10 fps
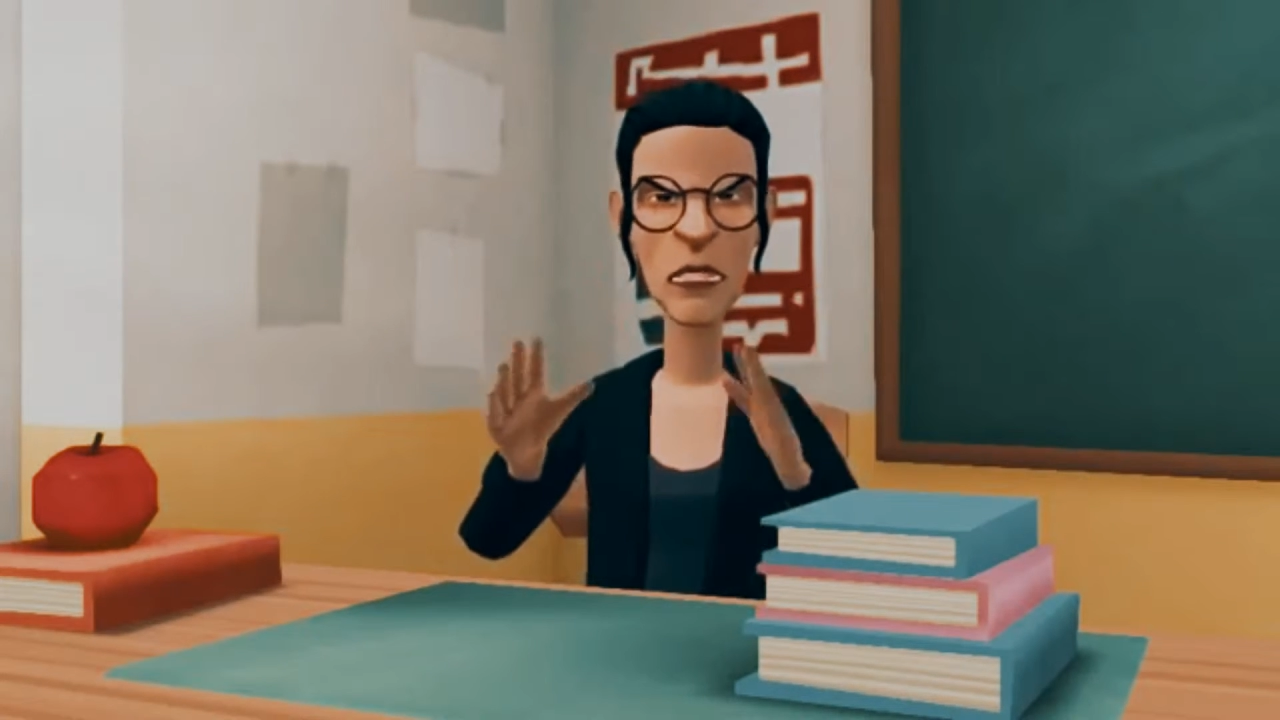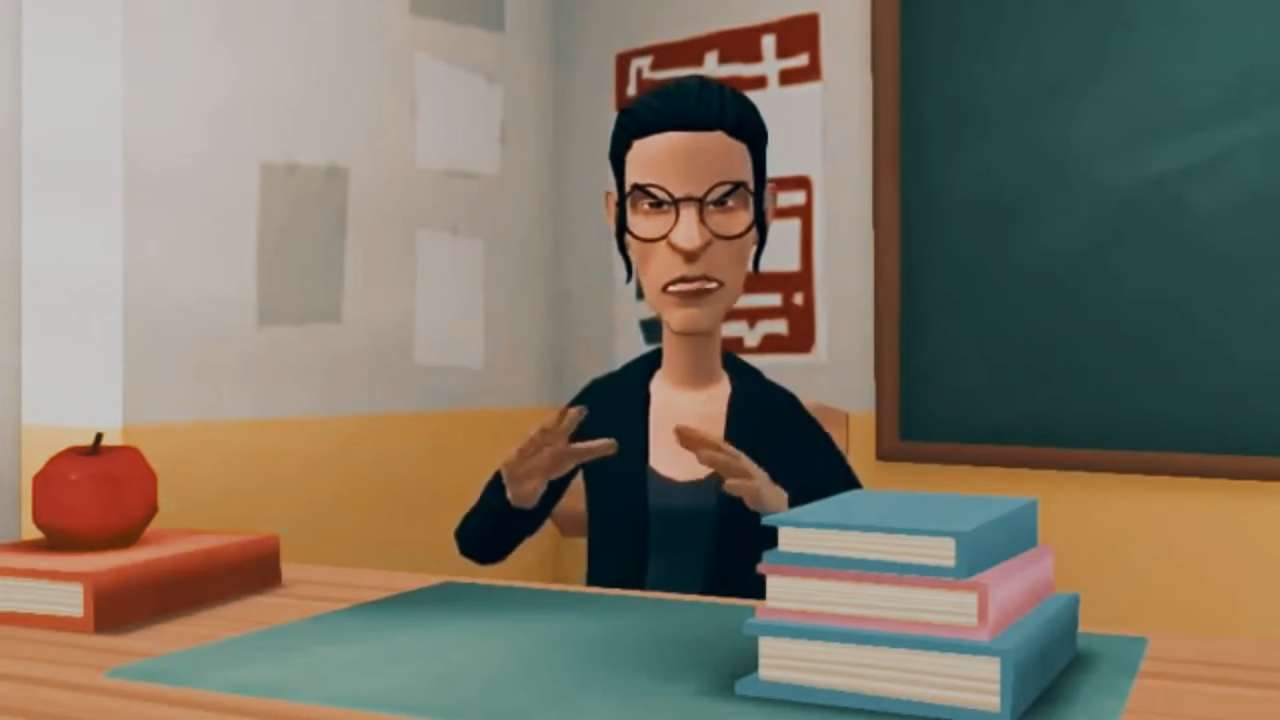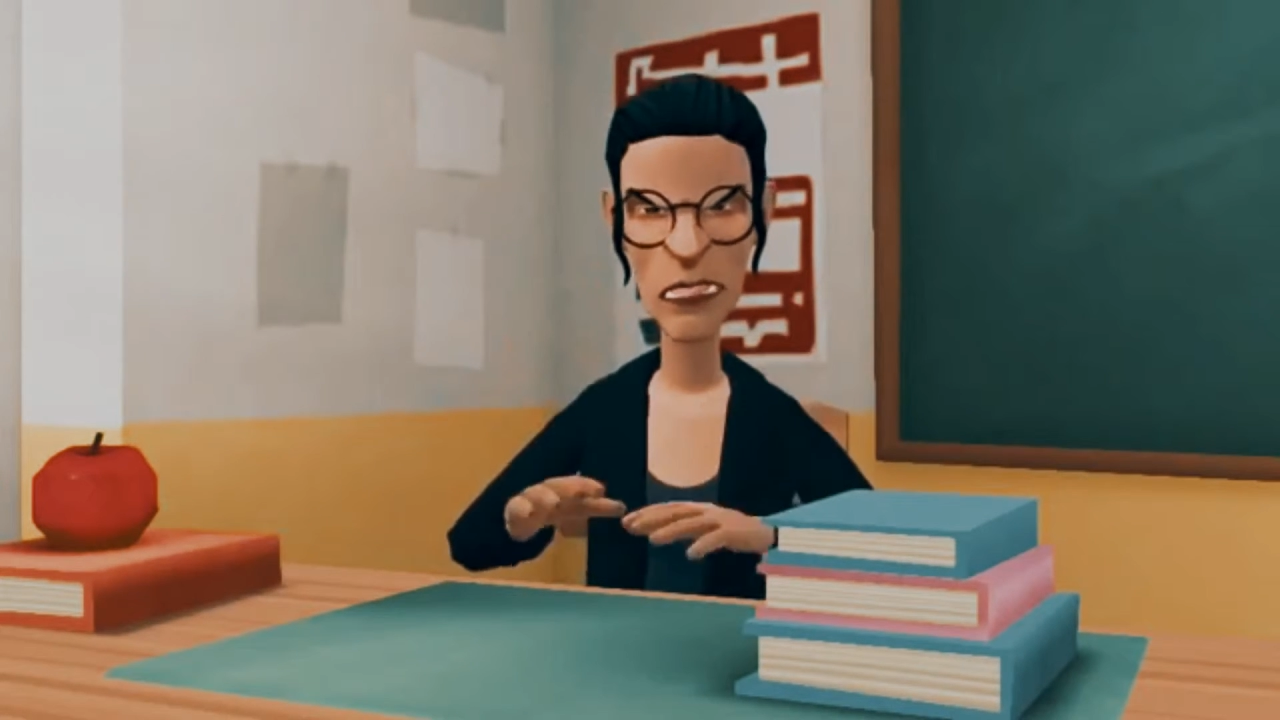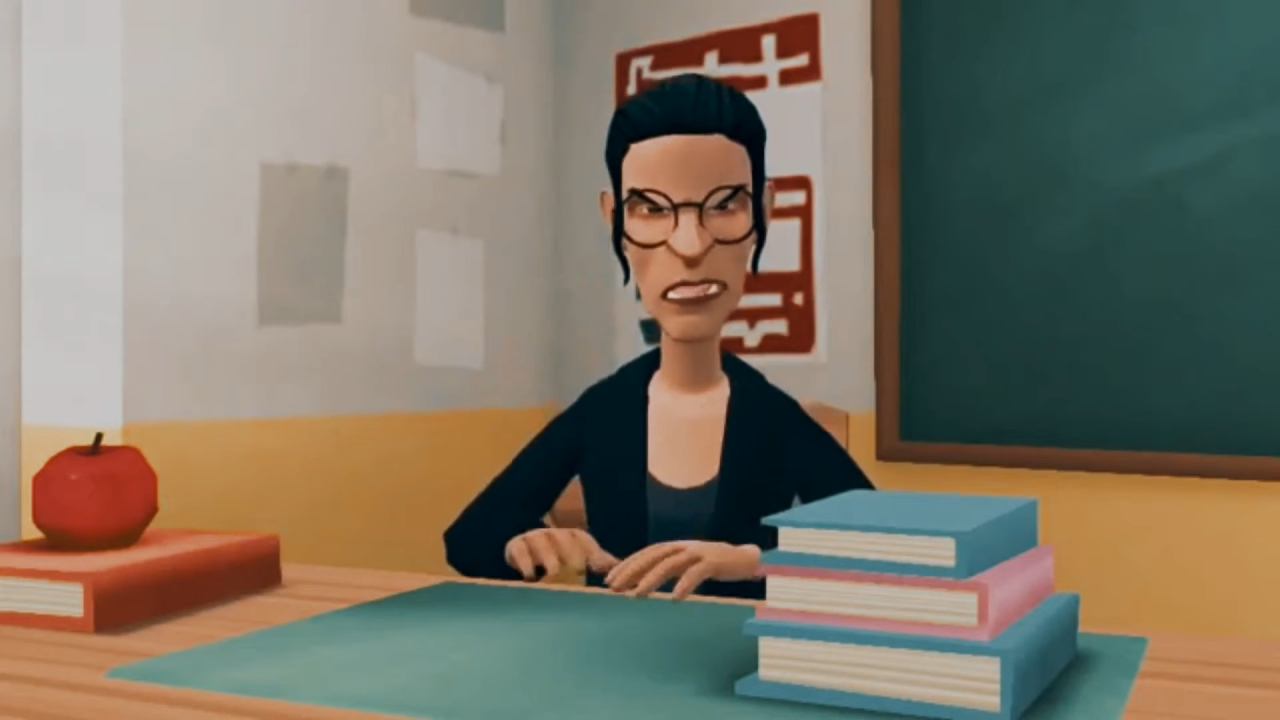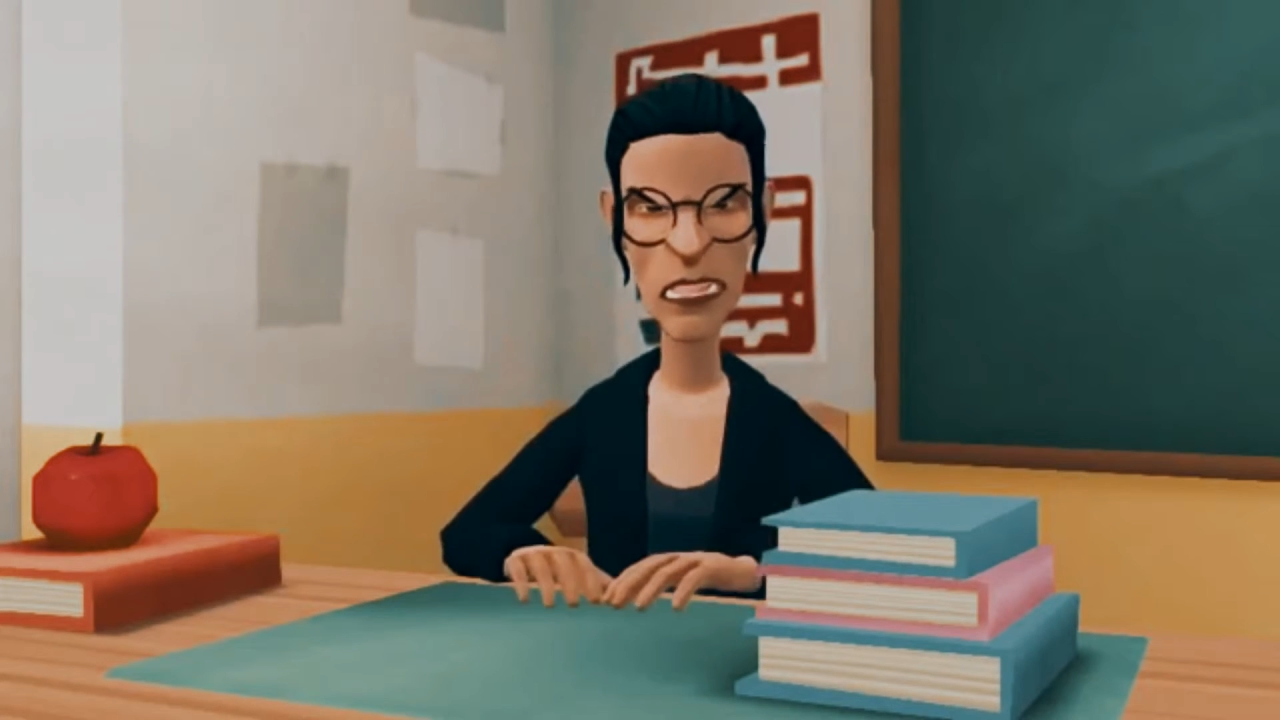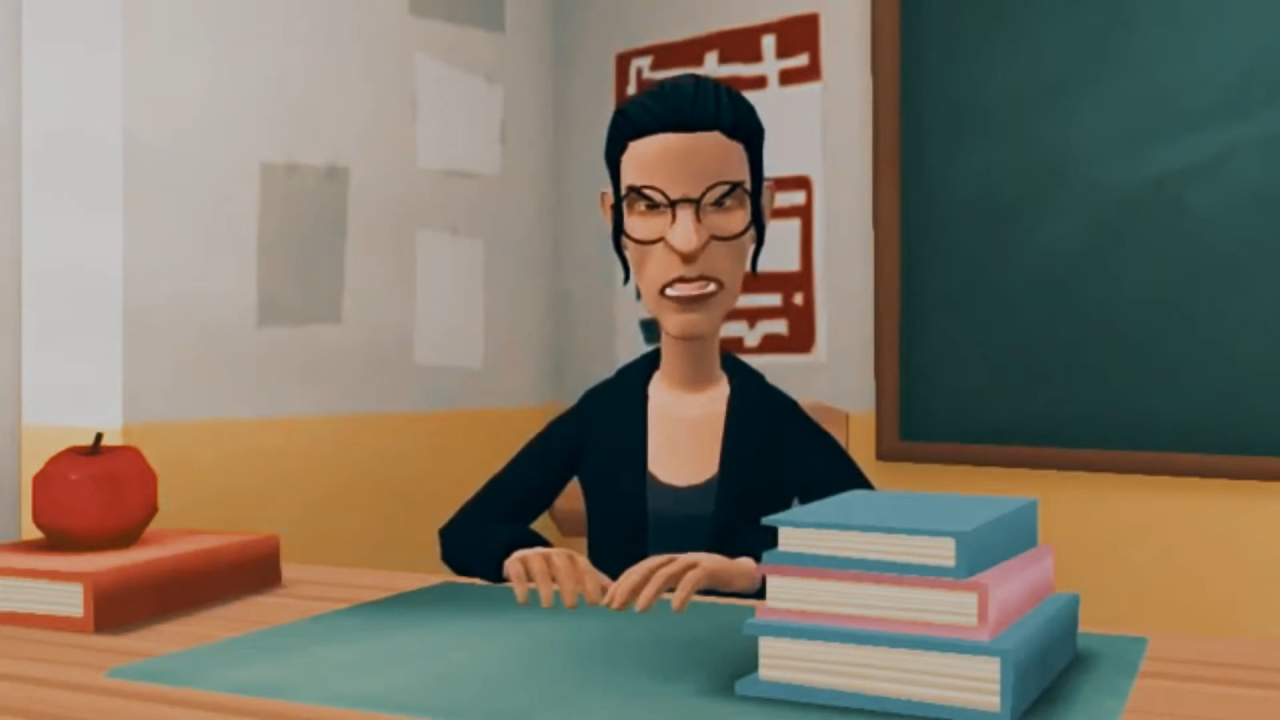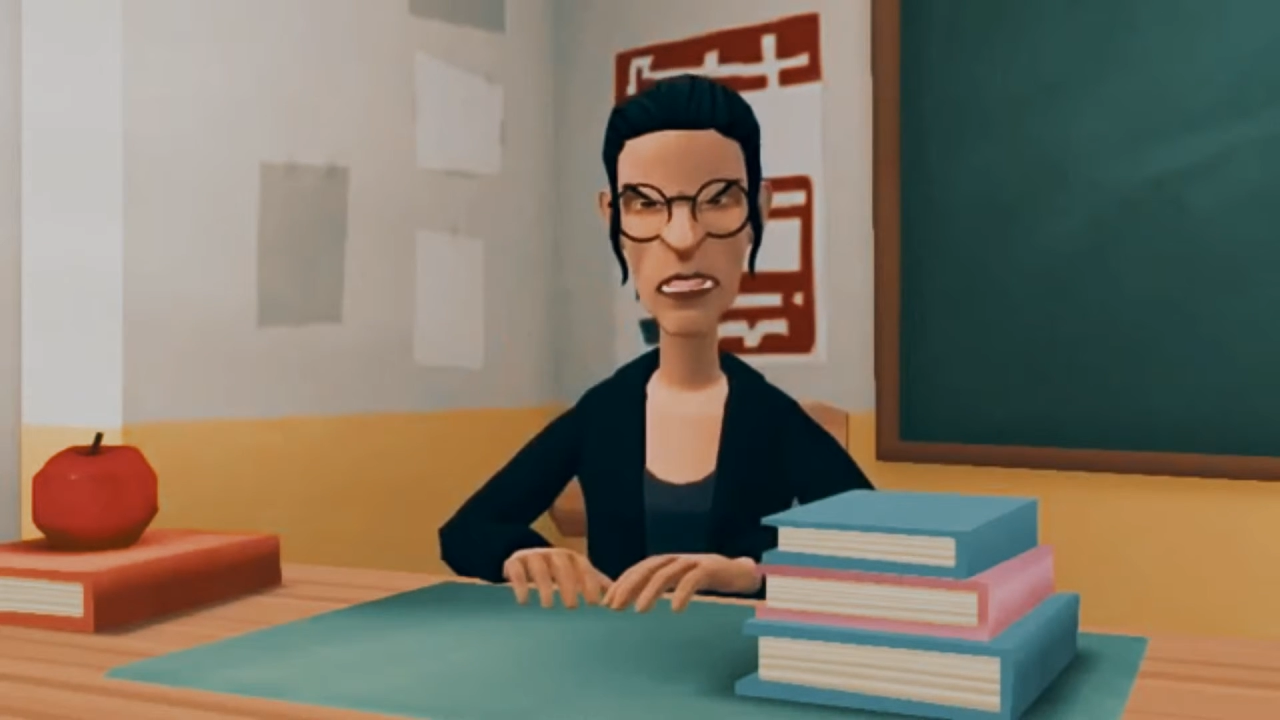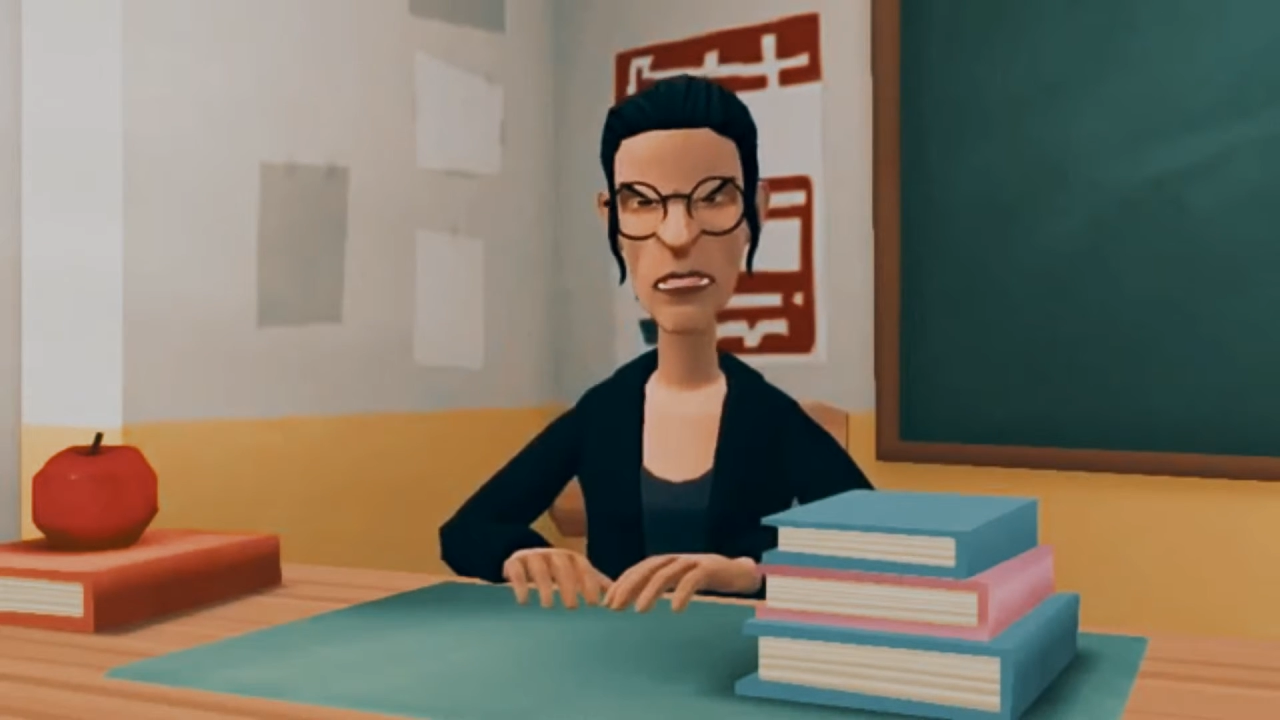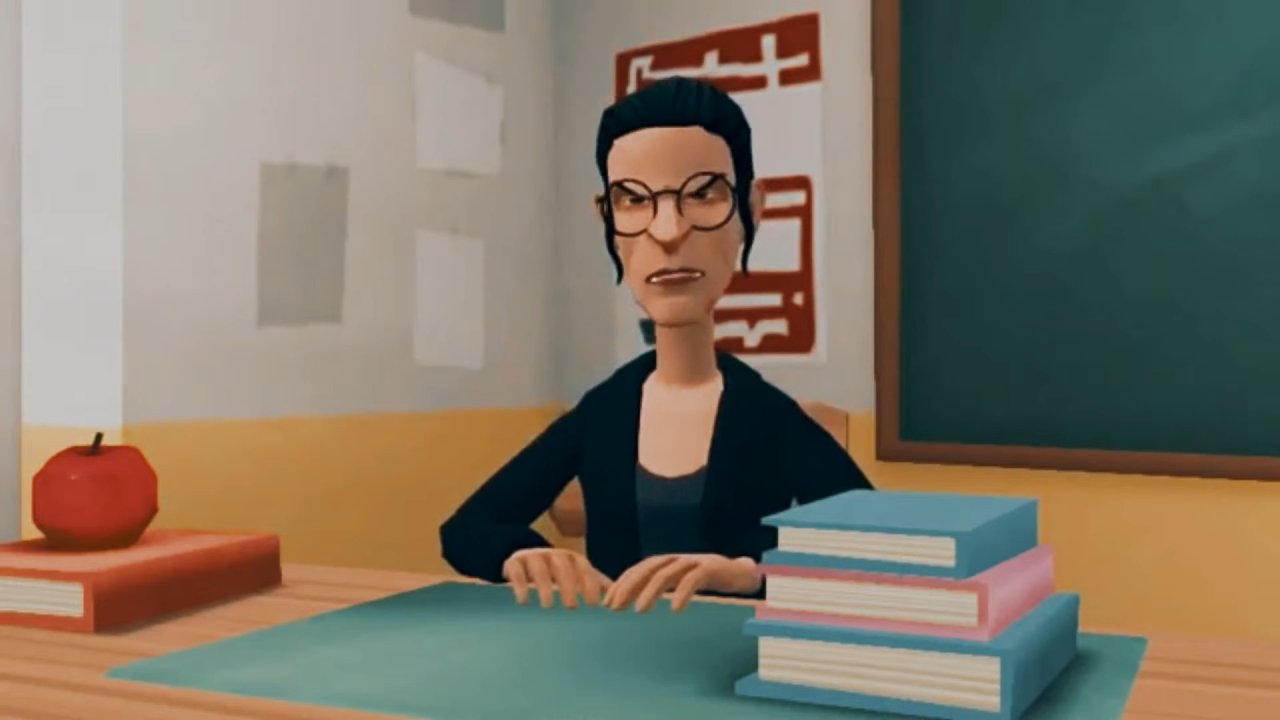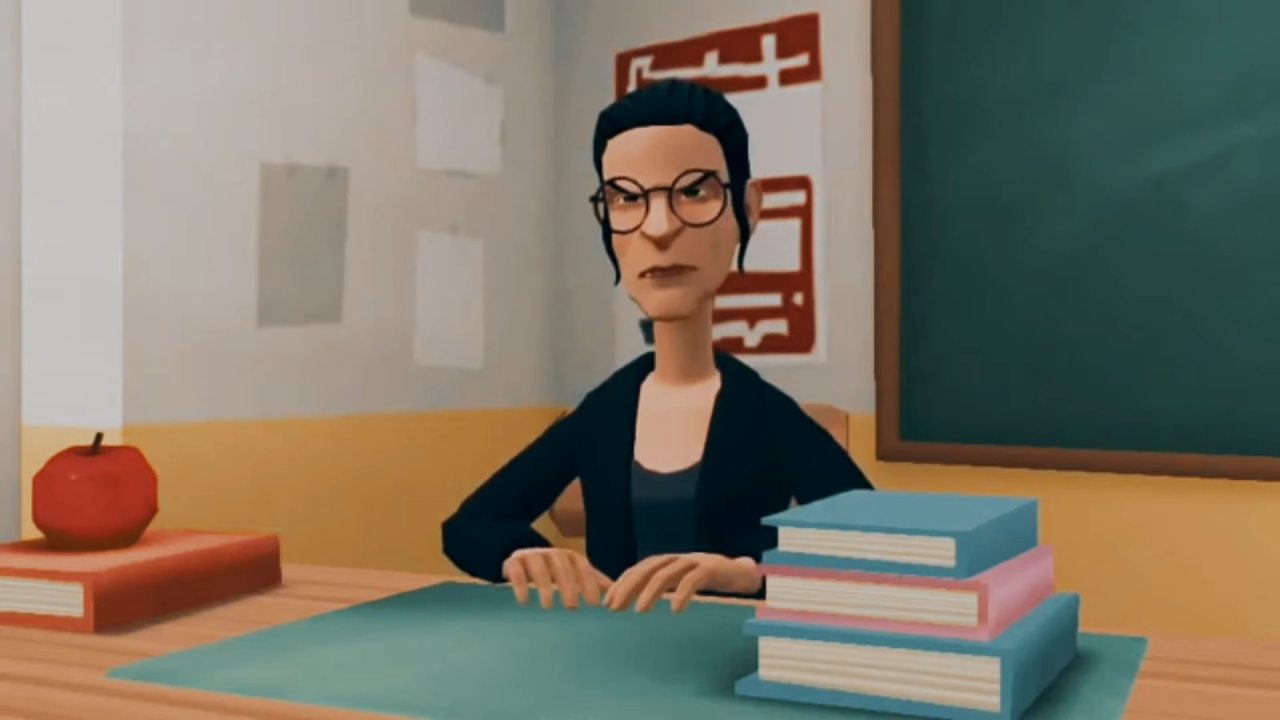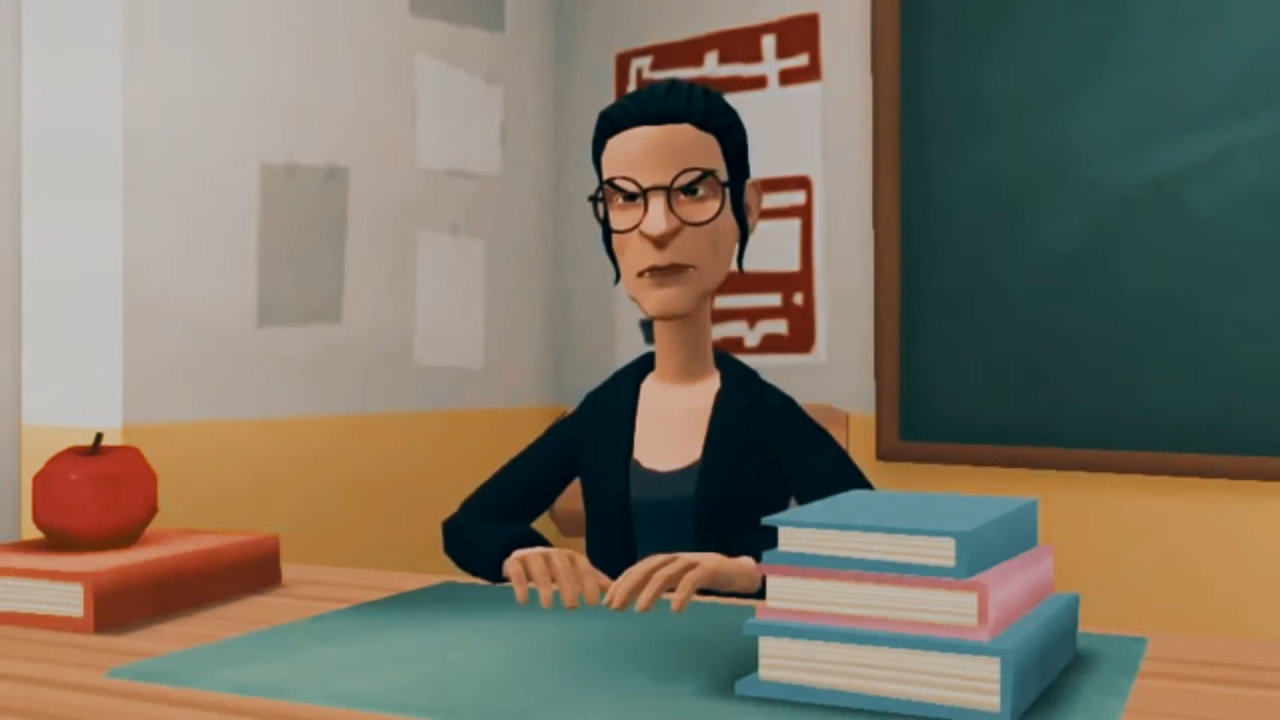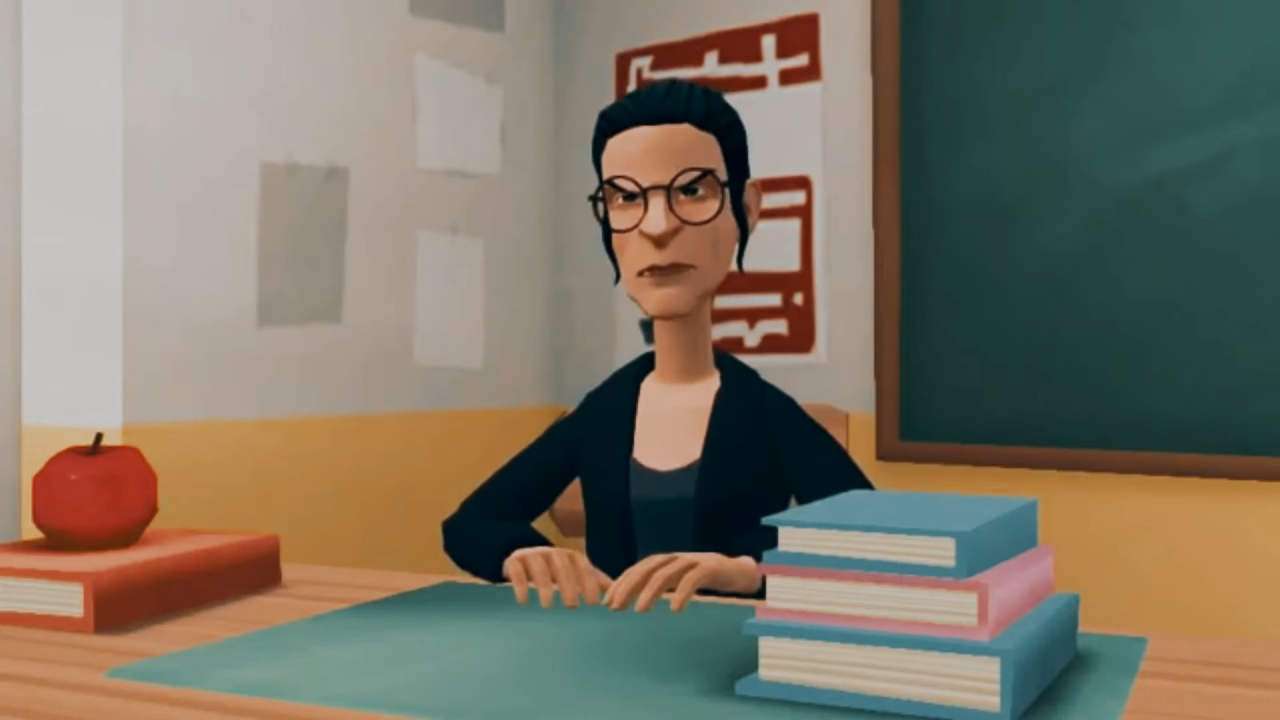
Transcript: eating snacks.